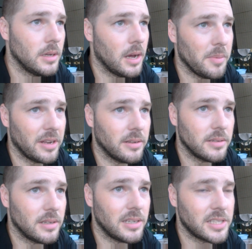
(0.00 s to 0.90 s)
I mean,
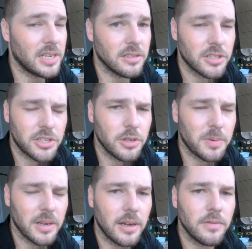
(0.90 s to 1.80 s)
it sounds
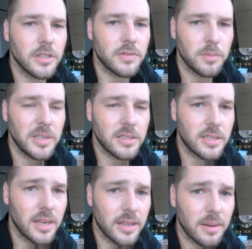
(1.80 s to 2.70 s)
stupidly obvious for me to
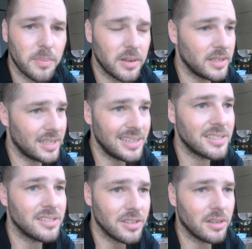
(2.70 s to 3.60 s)
say that, but it
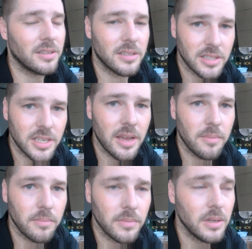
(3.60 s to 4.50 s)
is not the
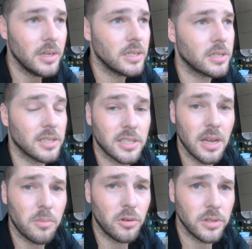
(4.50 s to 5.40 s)
same. So the
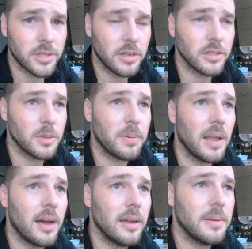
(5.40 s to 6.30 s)
same rules don't
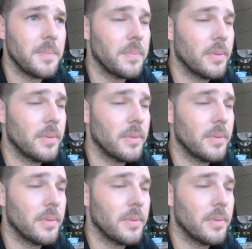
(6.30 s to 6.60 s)
apply.